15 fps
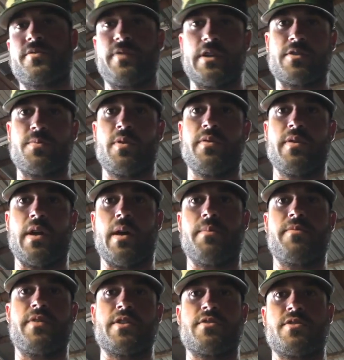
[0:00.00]
fish moving
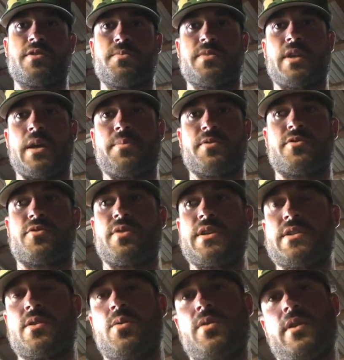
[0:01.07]
up, fishing some cypress
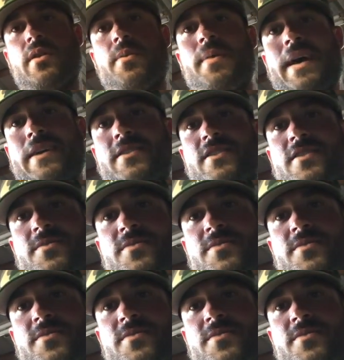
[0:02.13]
trees, going into the backs of